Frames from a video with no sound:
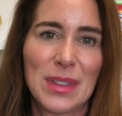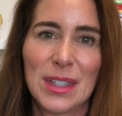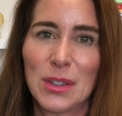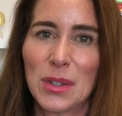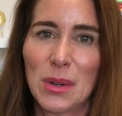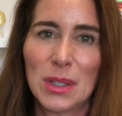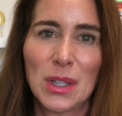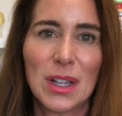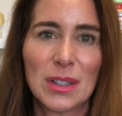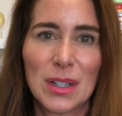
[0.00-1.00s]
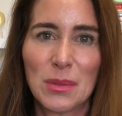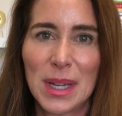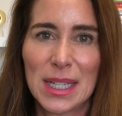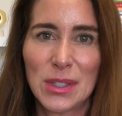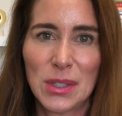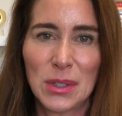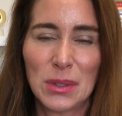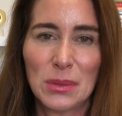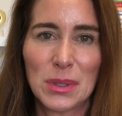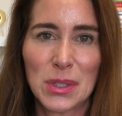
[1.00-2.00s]
you'll go a long, long way
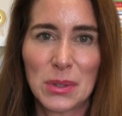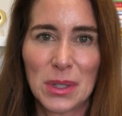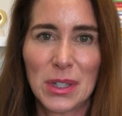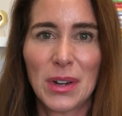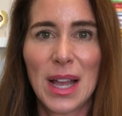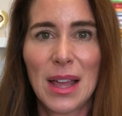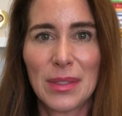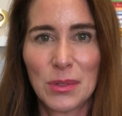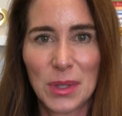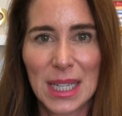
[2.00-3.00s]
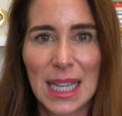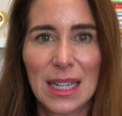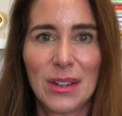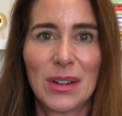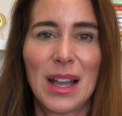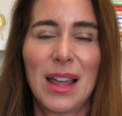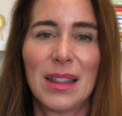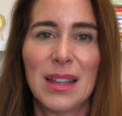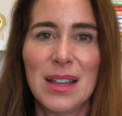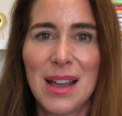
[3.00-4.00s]
to restoring your health and regaining your health.
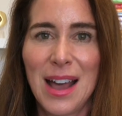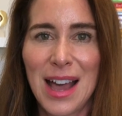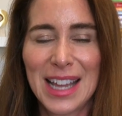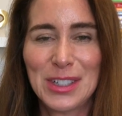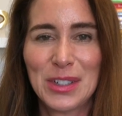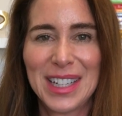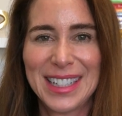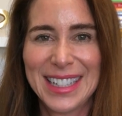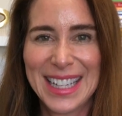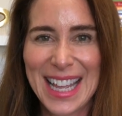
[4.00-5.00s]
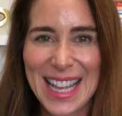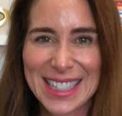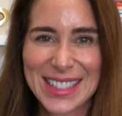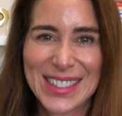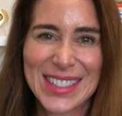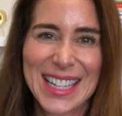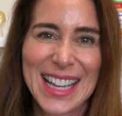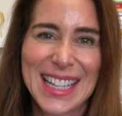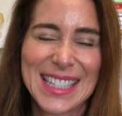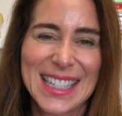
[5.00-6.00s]
Hydrate,
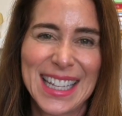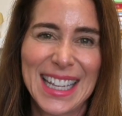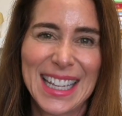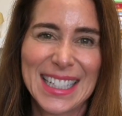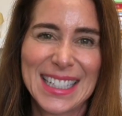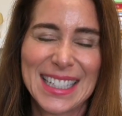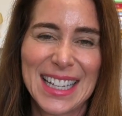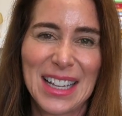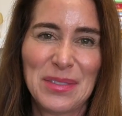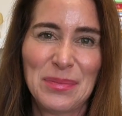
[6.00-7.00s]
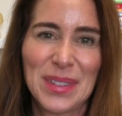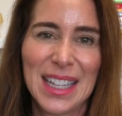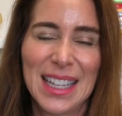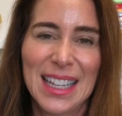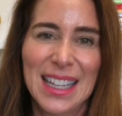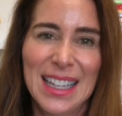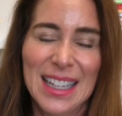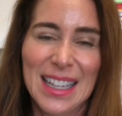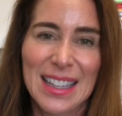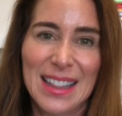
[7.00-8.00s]
exercise, and
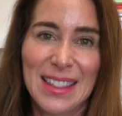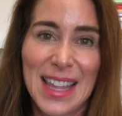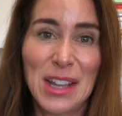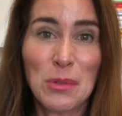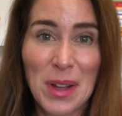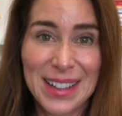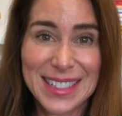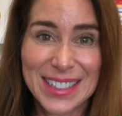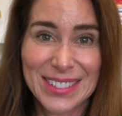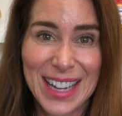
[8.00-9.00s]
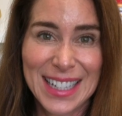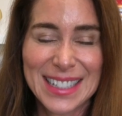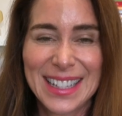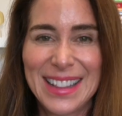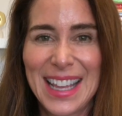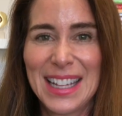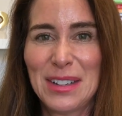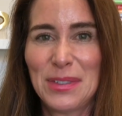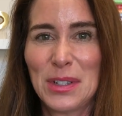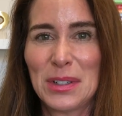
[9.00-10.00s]
then what, right? Then
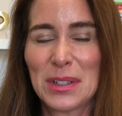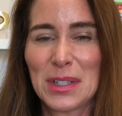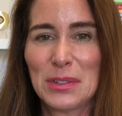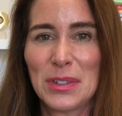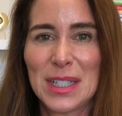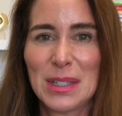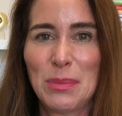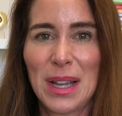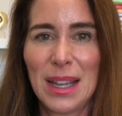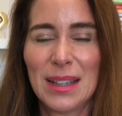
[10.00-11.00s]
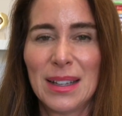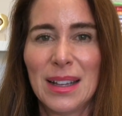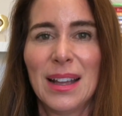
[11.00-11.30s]
if you're confronted by,